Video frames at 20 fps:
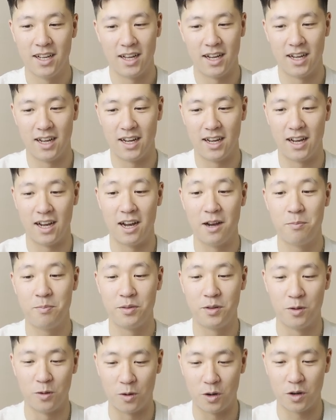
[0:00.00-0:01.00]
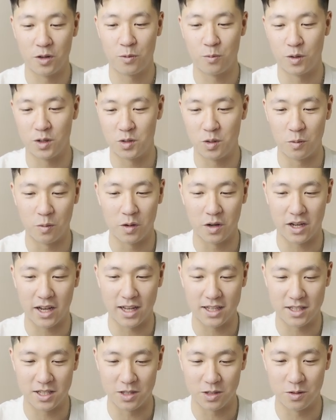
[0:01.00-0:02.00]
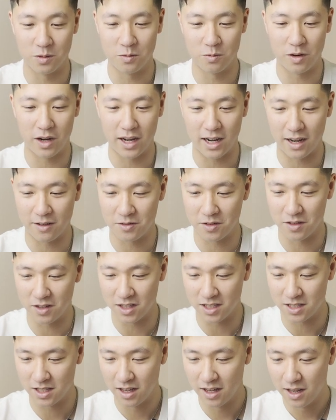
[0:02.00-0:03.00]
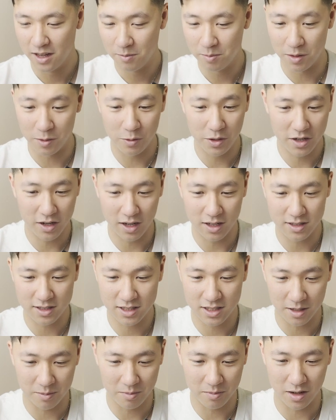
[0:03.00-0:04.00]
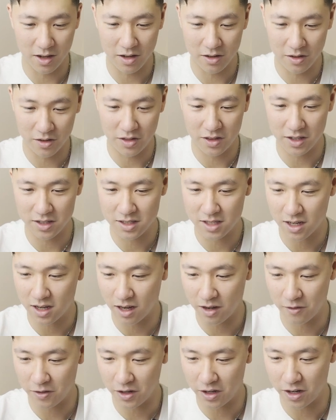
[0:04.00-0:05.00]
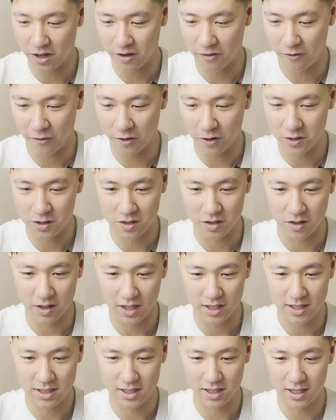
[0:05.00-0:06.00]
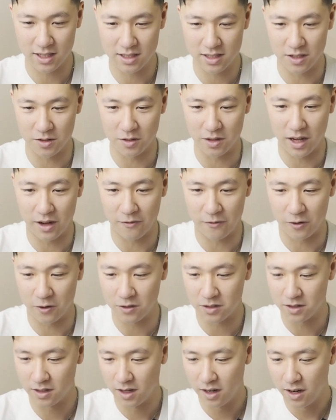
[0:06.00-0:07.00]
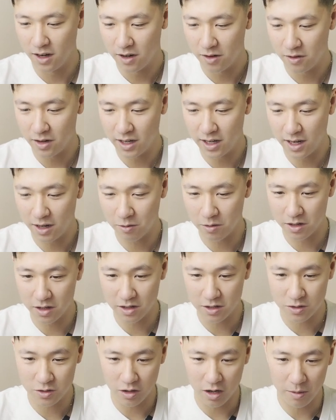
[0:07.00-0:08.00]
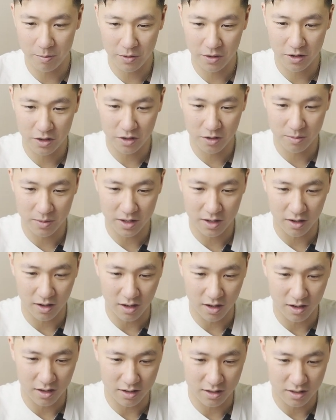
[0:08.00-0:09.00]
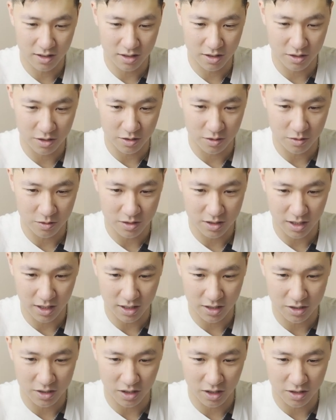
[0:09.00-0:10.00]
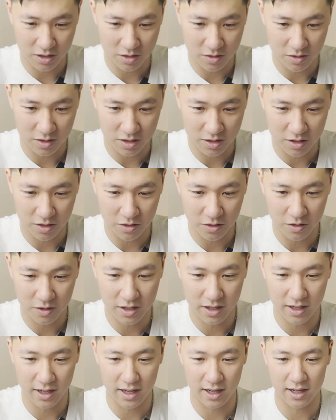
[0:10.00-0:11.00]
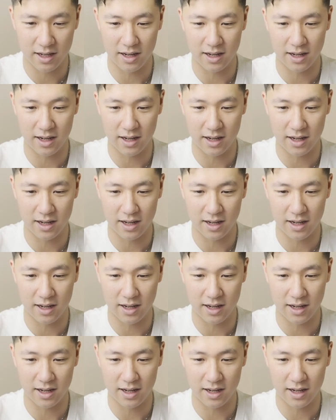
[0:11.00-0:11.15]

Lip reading: up north, which we will get to right after this. But we got some other things to cover here first, so let's do that first. Right now, we're gonna drop a human onto St. John Street so you can get an